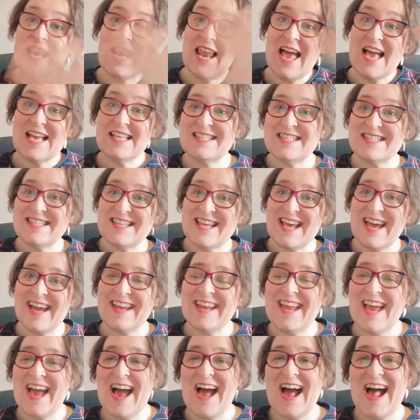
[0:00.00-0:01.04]
Let's
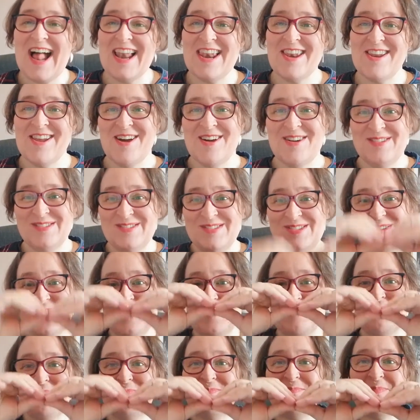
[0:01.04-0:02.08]
say hello
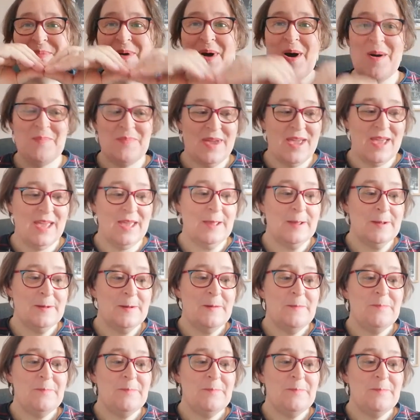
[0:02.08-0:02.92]
to Bobby.